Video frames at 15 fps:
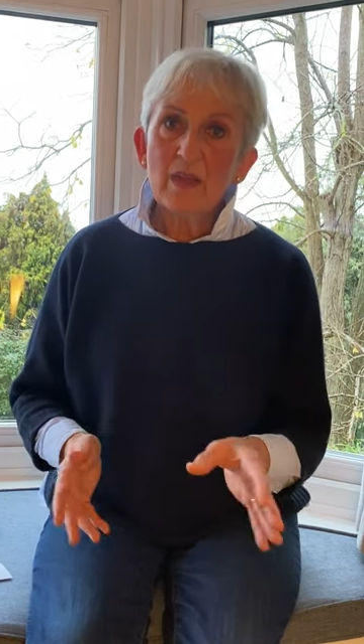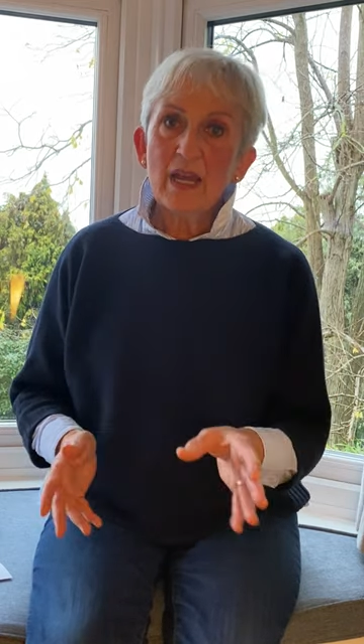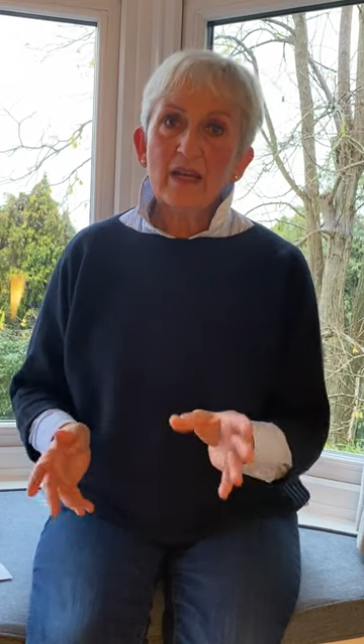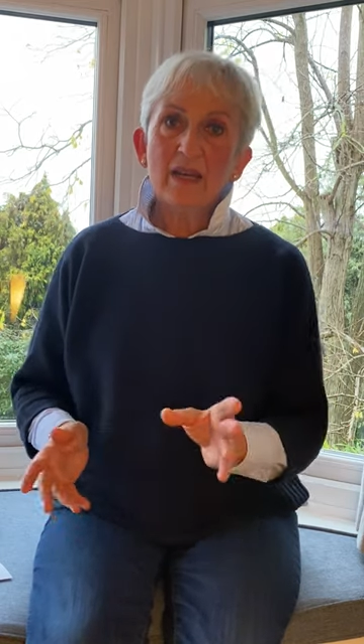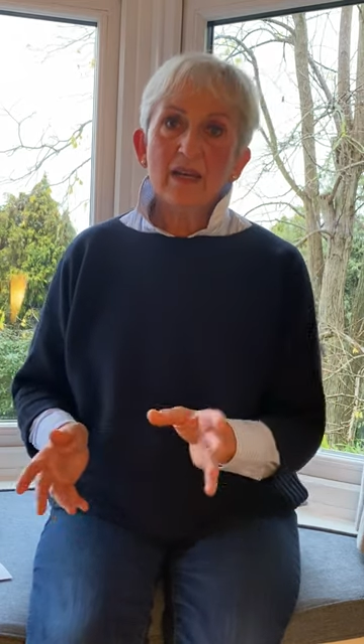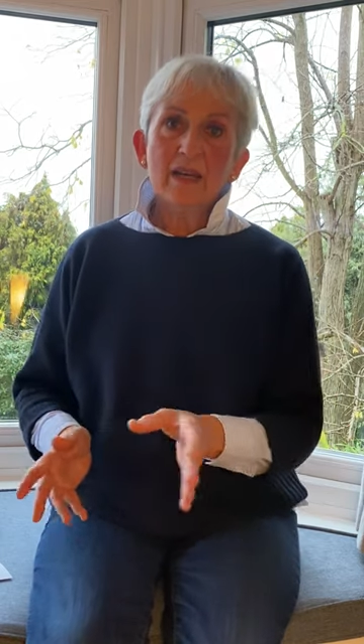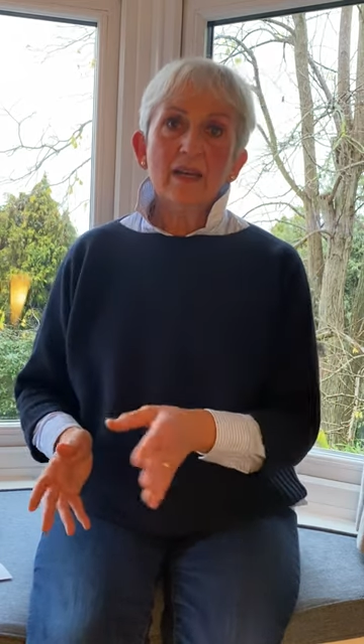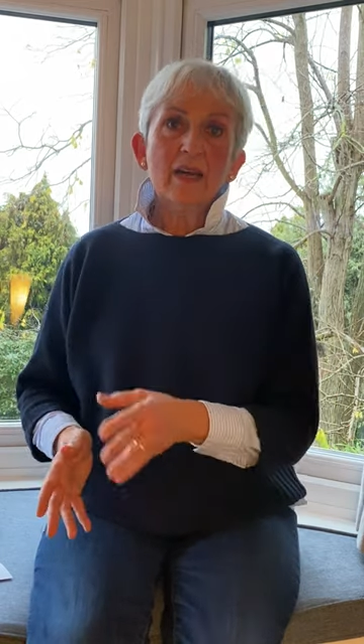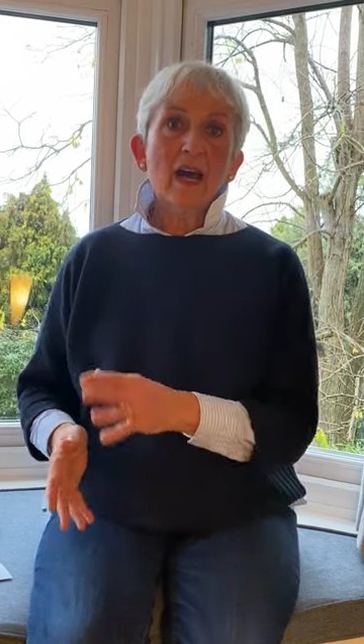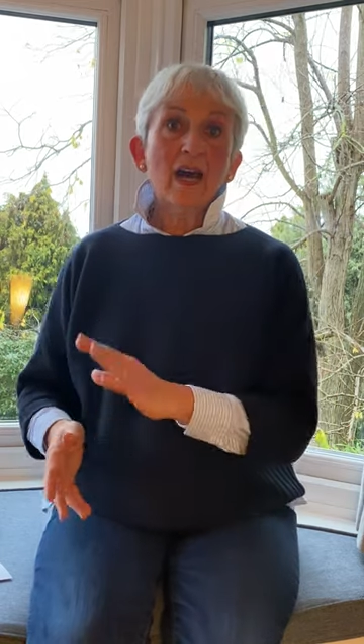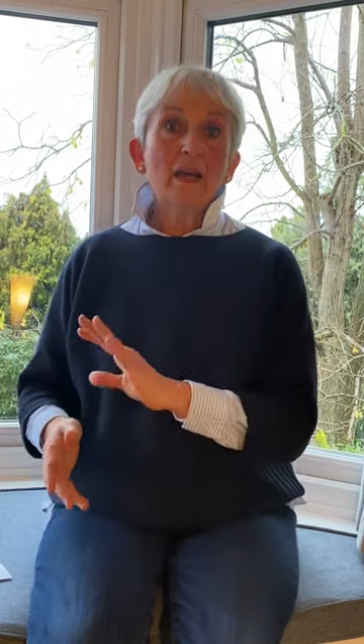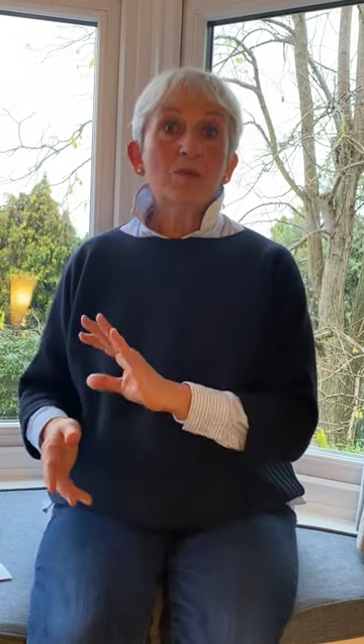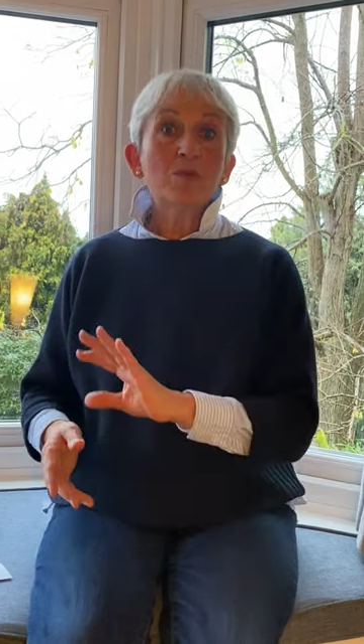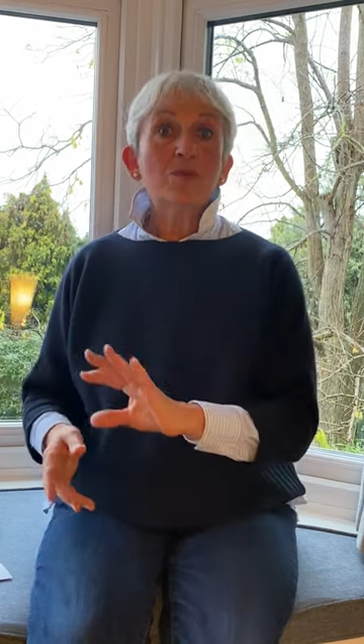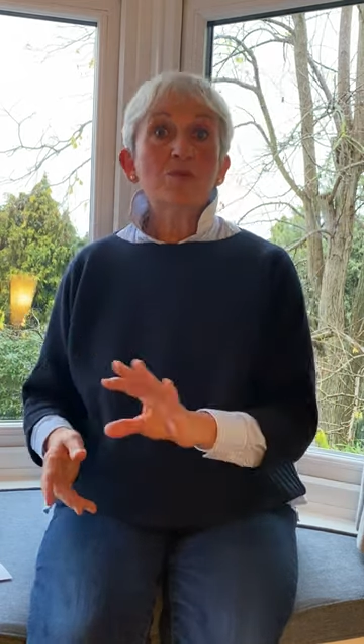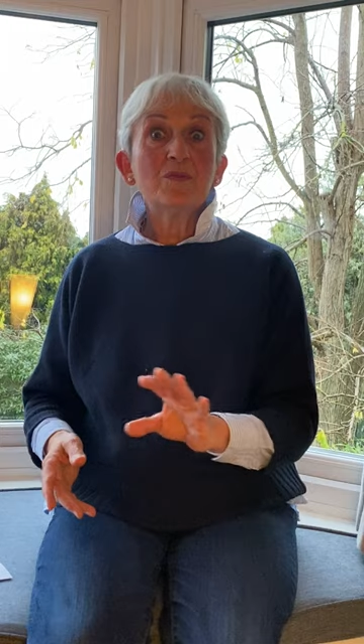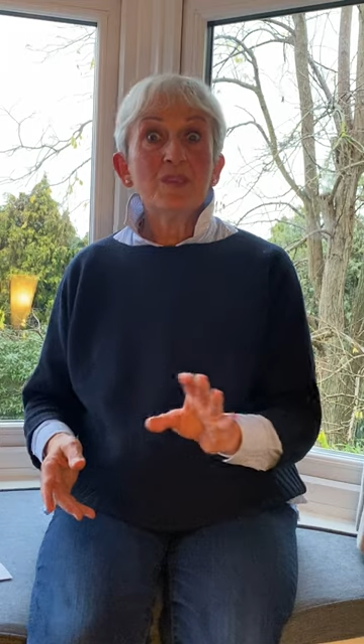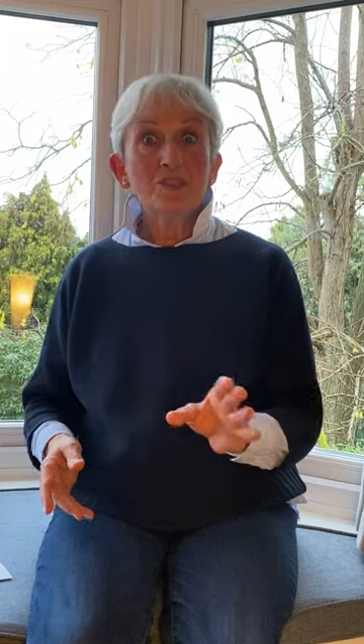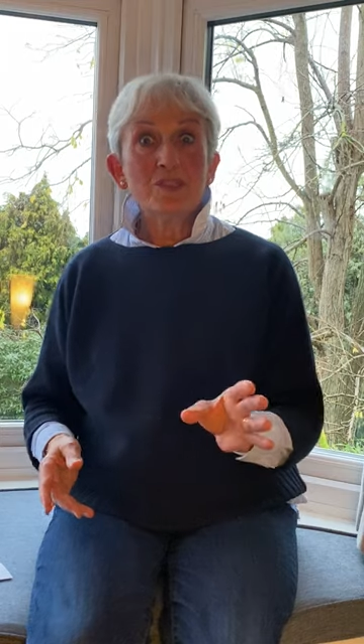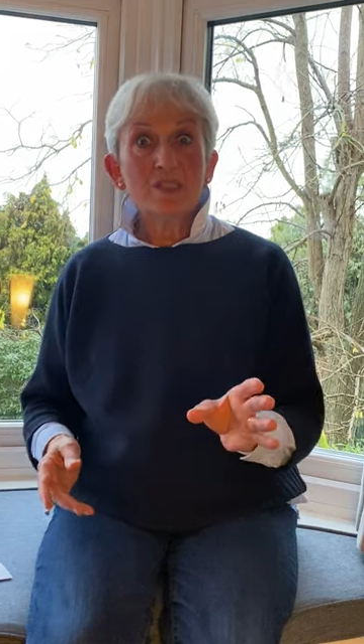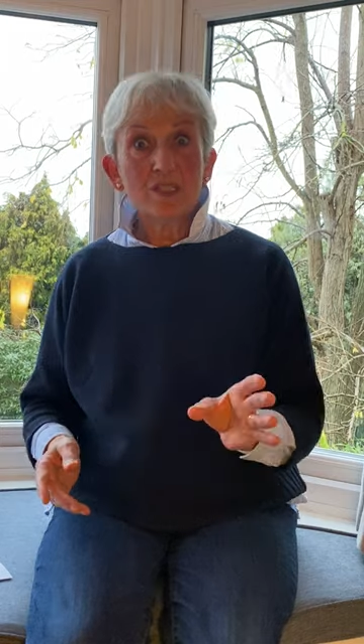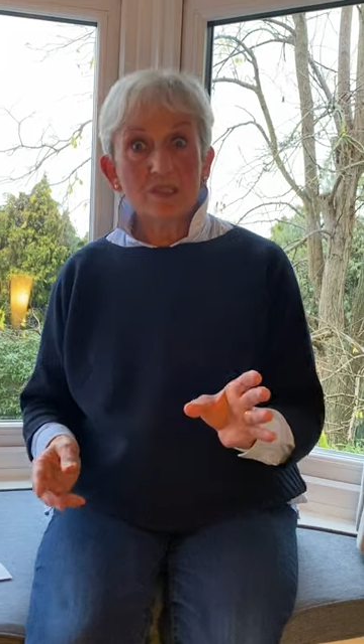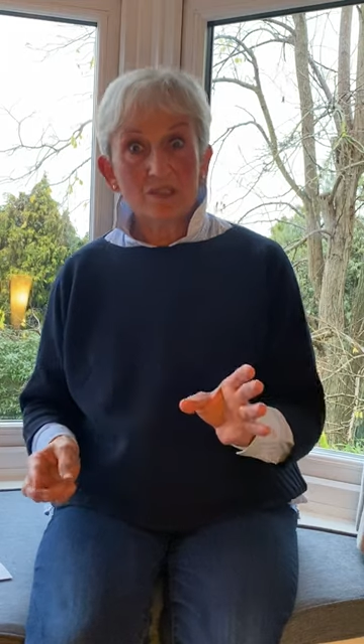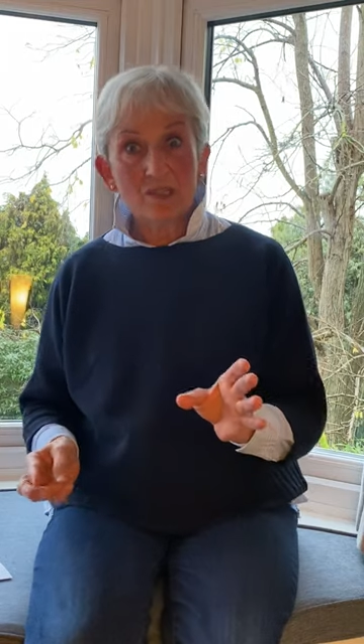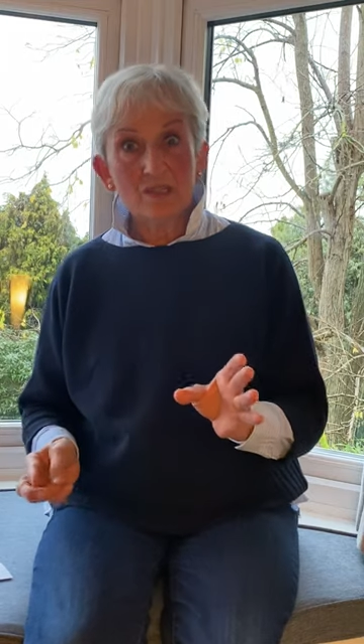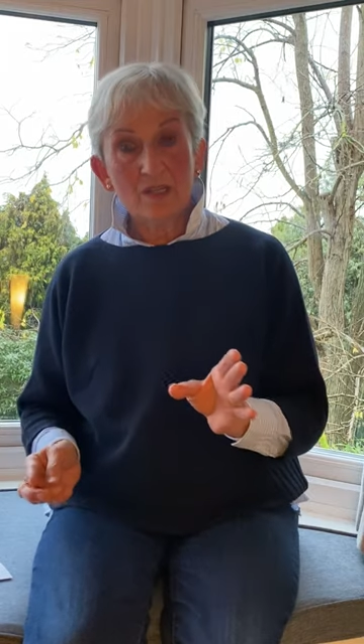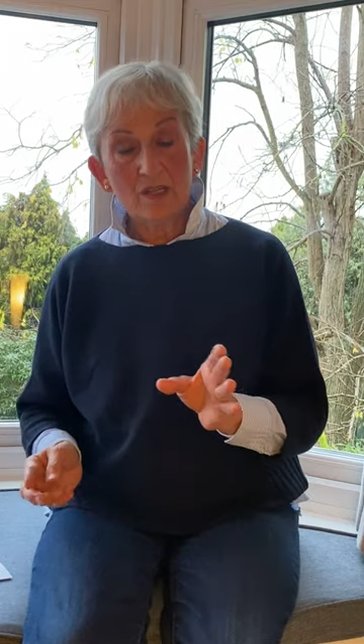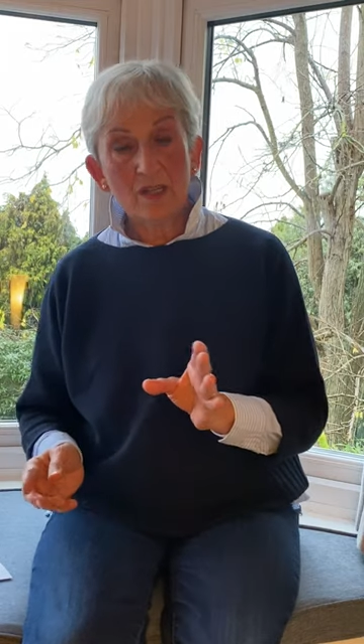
I would visit